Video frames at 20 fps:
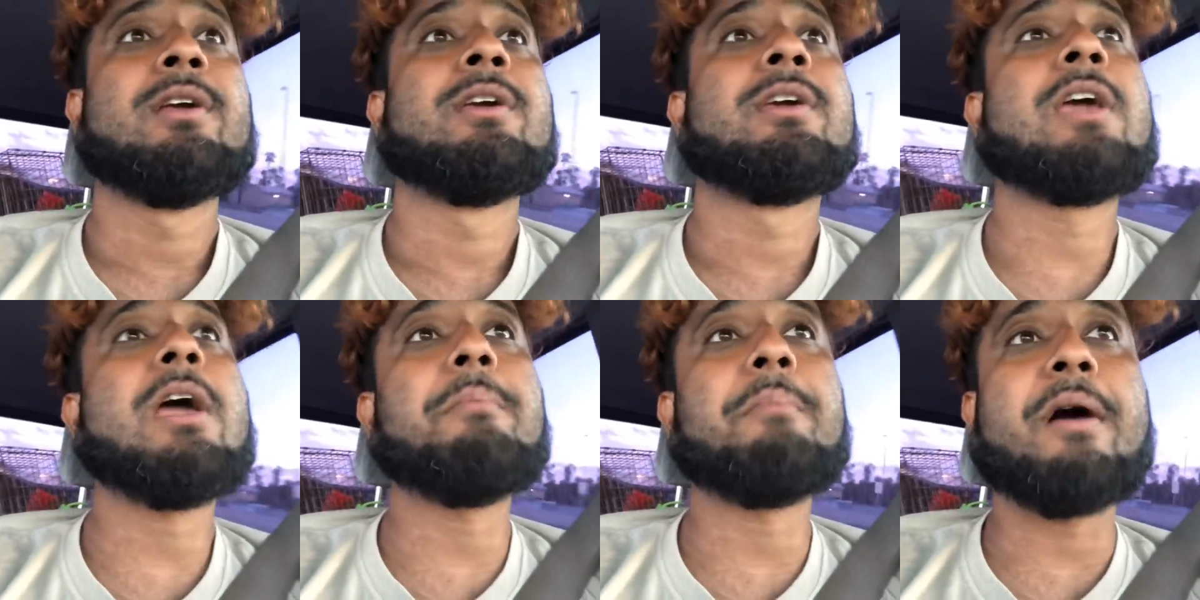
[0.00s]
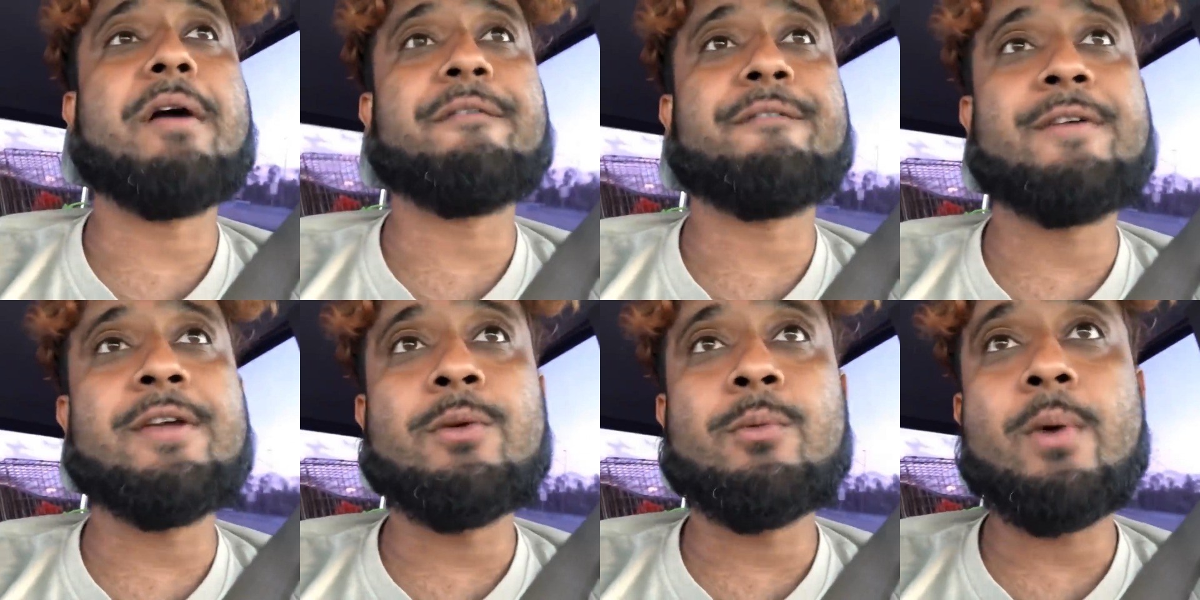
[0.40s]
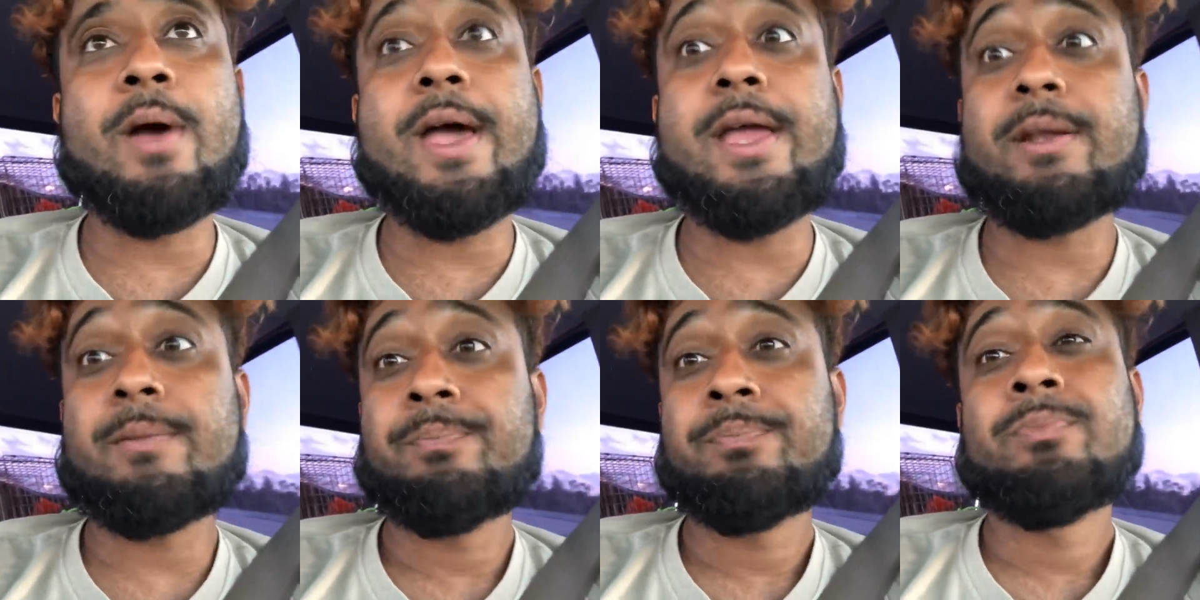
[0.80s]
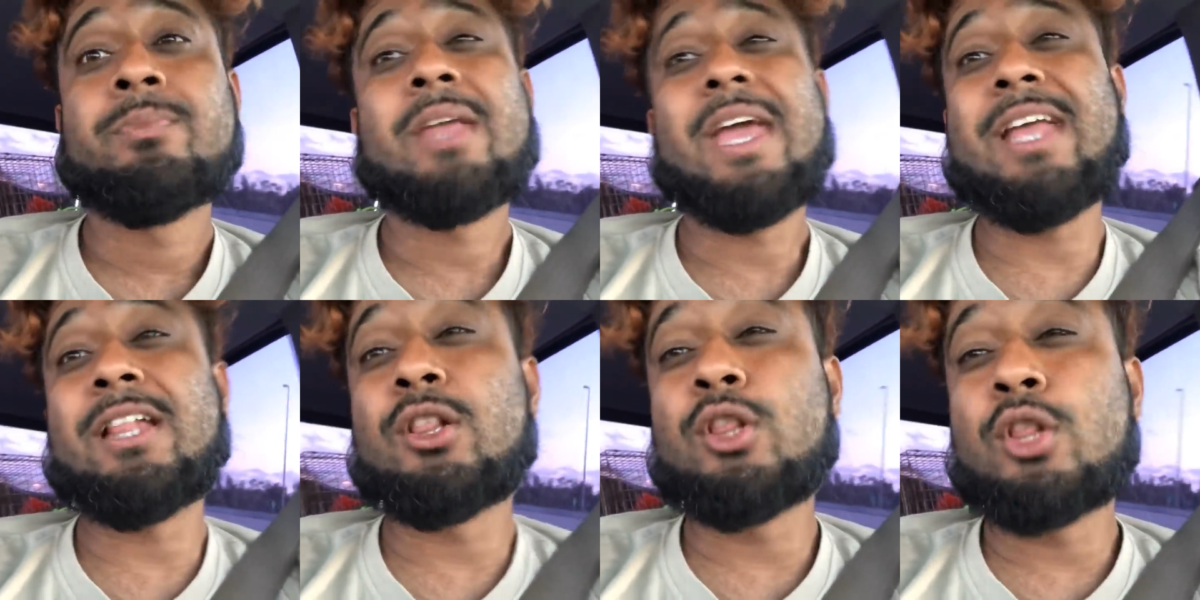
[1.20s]
get my feet wet,
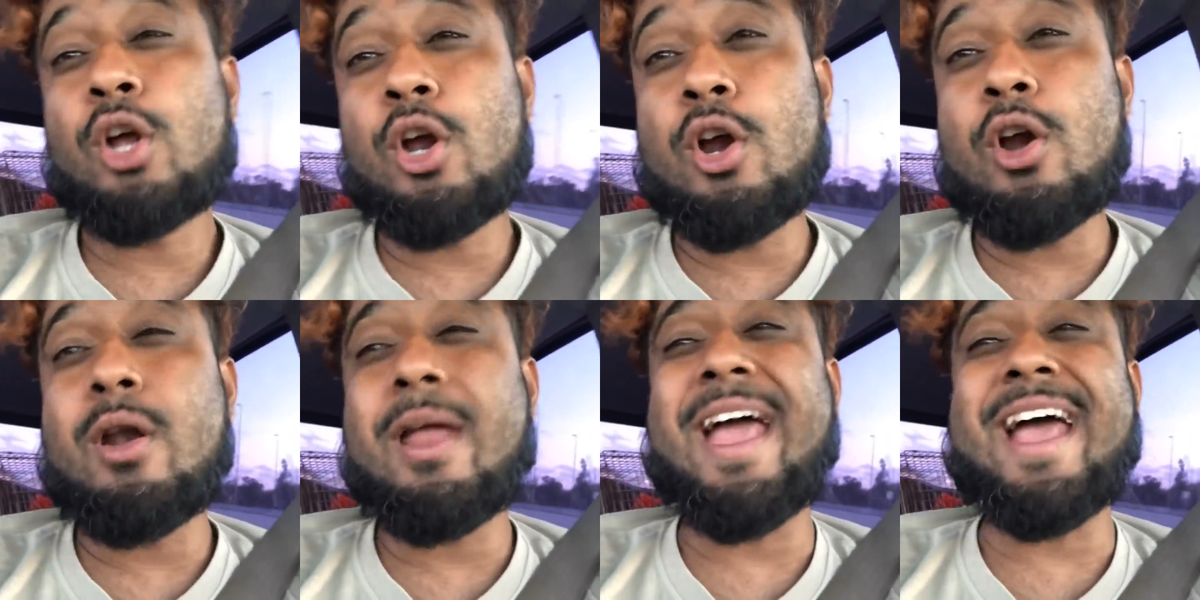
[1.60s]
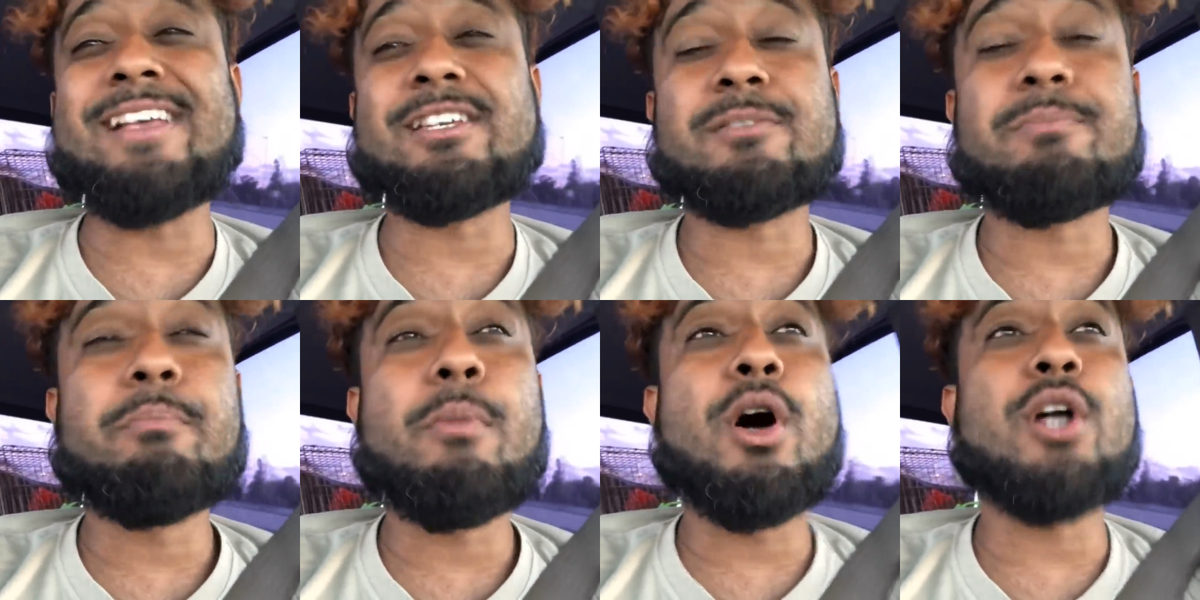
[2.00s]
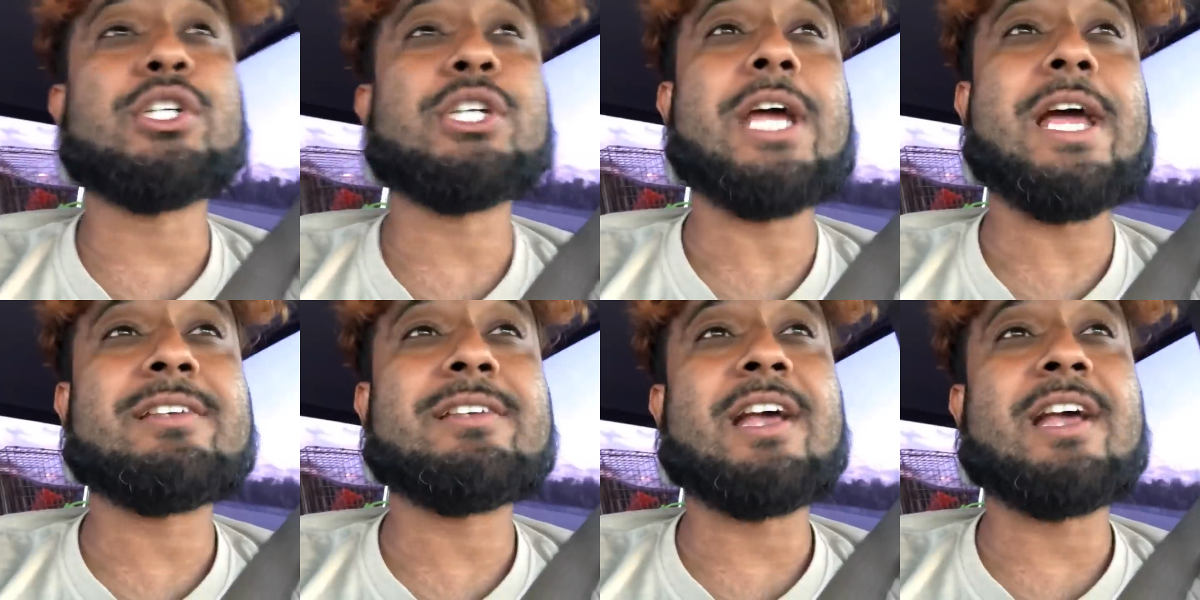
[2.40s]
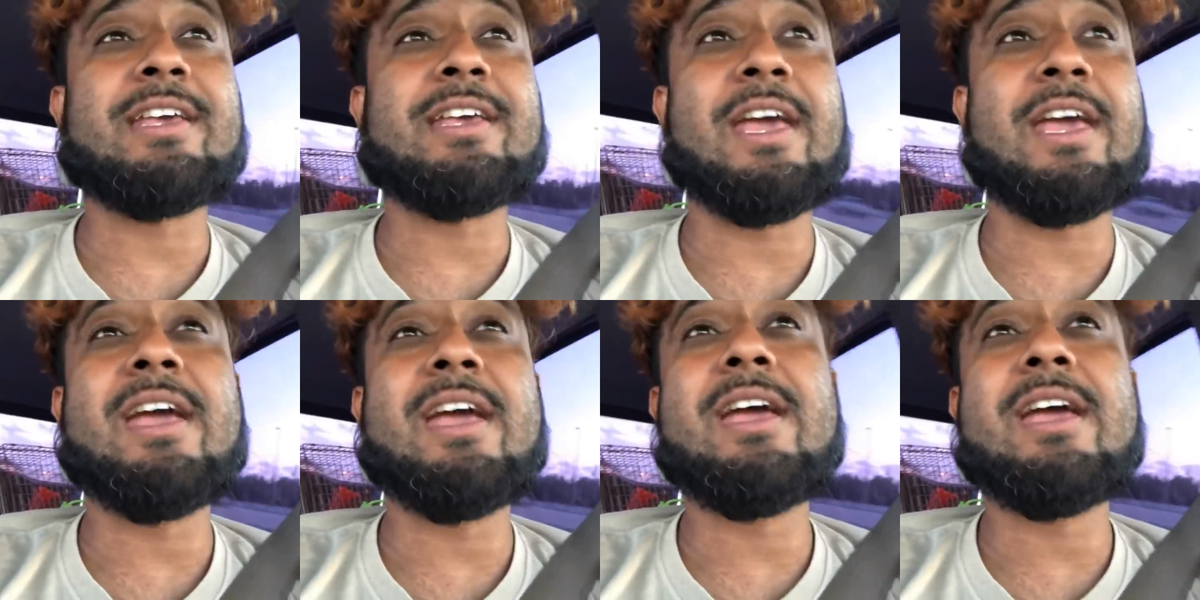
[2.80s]
and learn as much as I
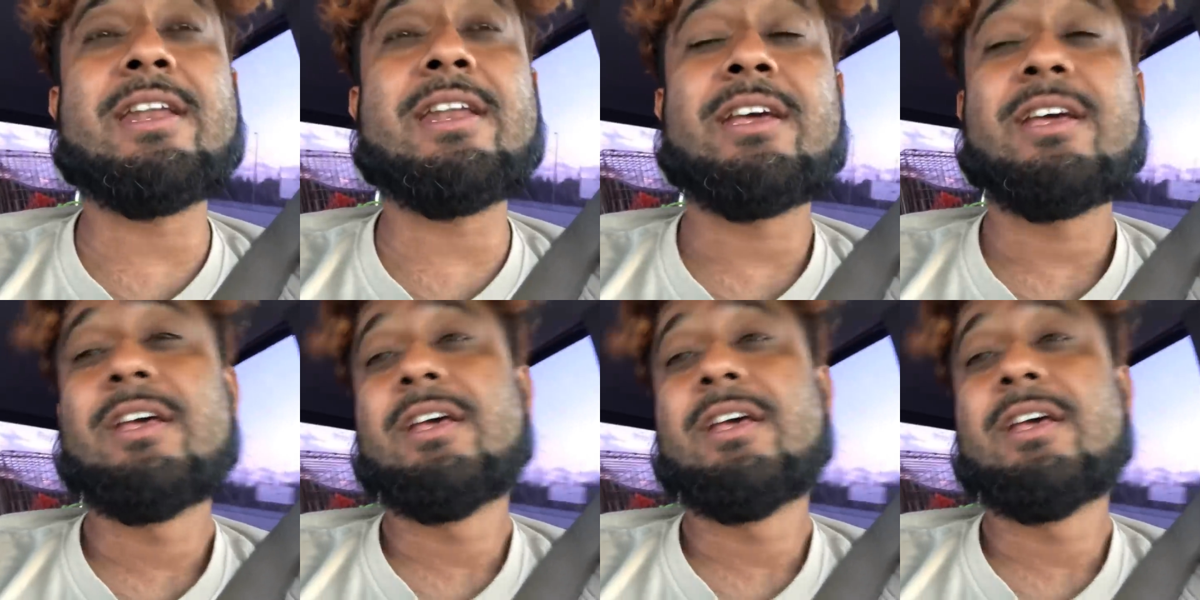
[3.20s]
can.